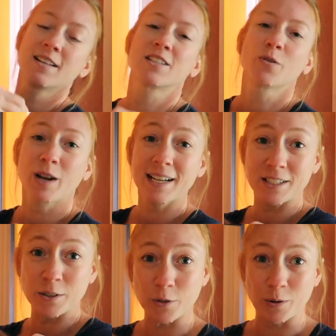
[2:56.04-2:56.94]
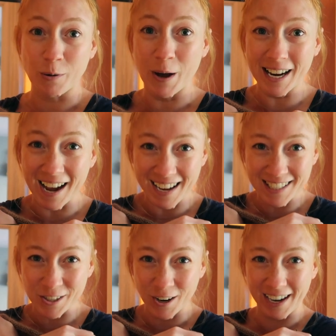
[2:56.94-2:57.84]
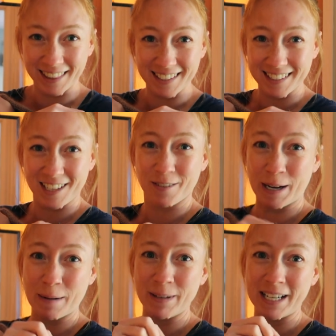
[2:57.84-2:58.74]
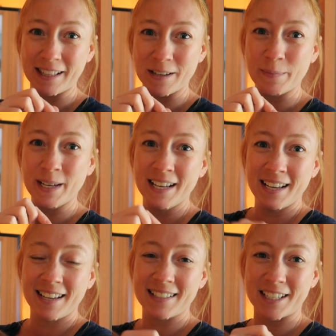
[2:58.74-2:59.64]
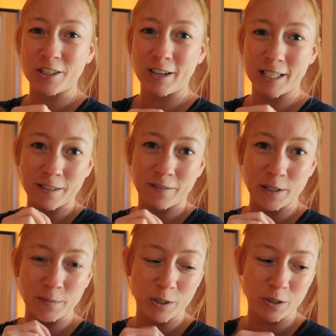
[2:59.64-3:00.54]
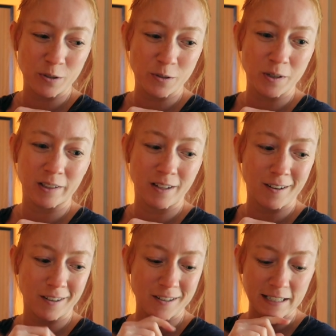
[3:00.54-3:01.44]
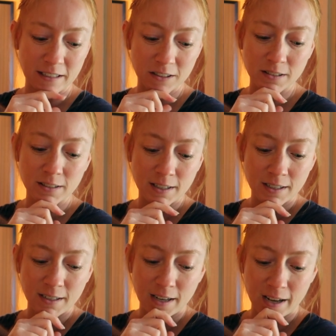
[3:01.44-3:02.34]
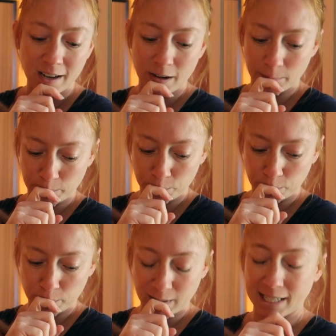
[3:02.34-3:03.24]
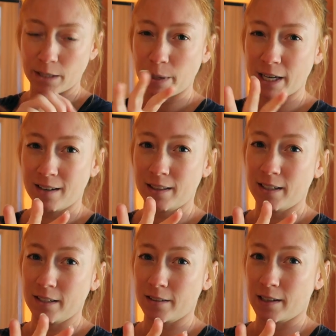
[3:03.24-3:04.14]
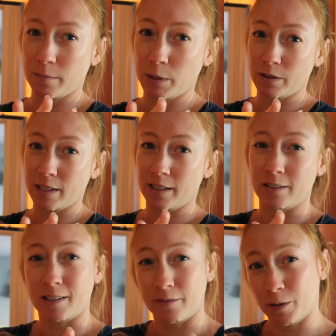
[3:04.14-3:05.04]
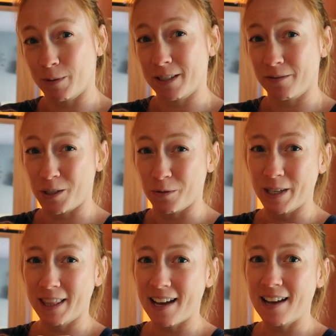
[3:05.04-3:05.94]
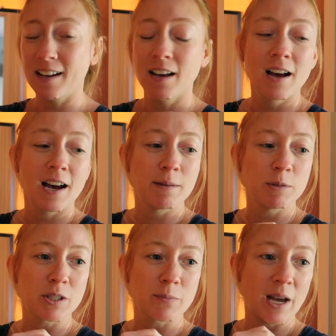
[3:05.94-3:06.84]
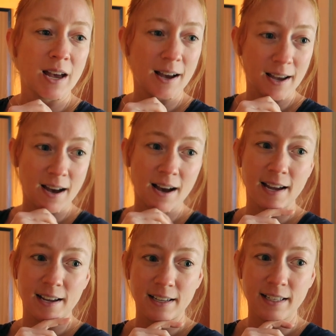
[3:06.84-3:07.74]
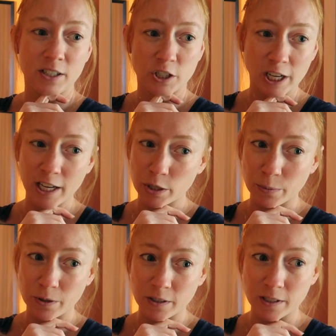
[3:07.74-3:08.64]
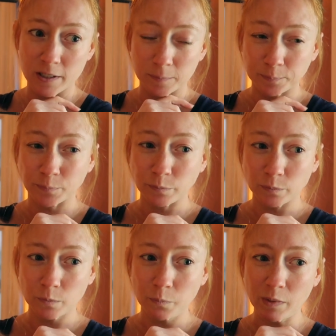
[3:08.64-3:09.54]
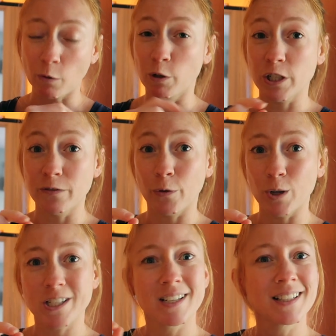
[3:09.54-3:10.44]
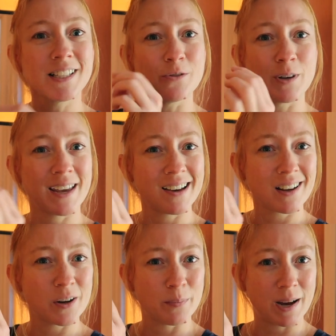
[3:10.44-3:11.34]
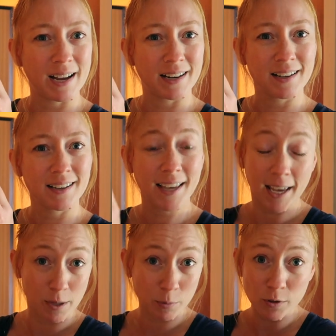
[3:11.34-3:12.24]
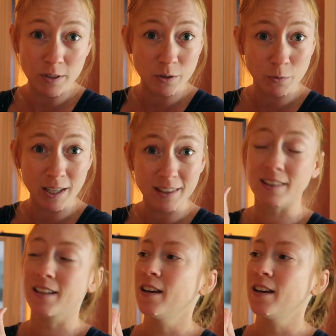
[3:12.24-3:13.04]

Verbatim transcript: So what I do when I try things on when I'm knitting them is I transfer them to a longer needle. Um, and depending on the needle that using, there's different ways of doing that. I'm using my Hiya Hiya interchangeables, which unfortunately you can't combine cables with.